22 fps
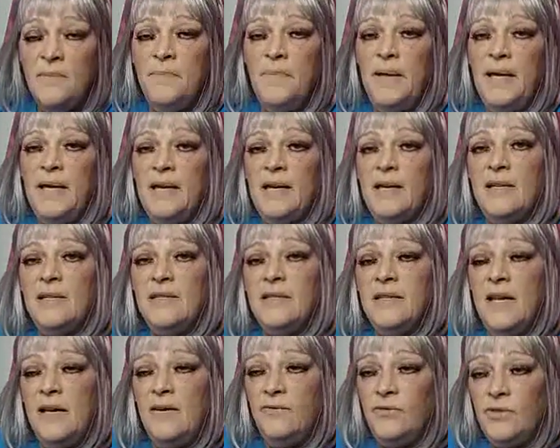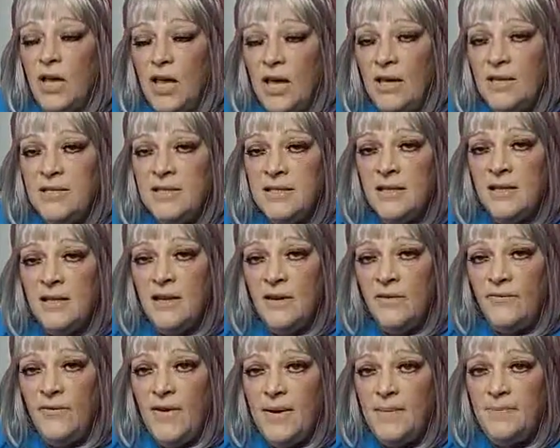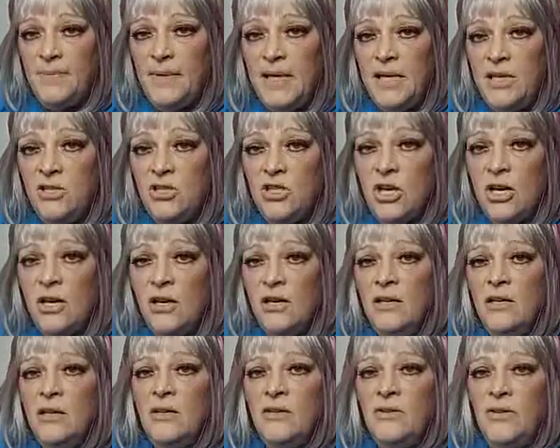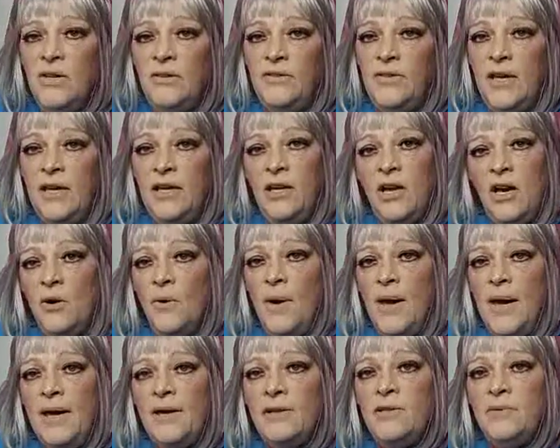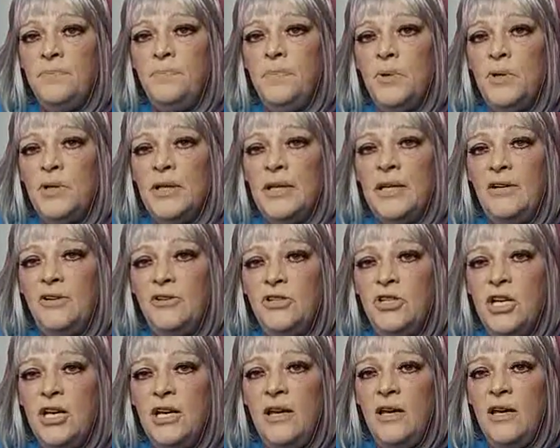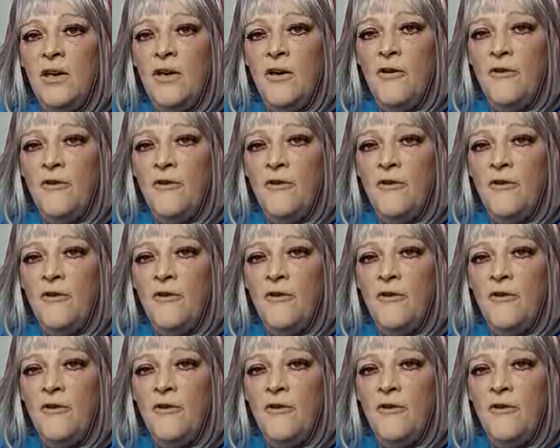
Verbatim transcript: because they've lost enough amnesia that they know how to pull energy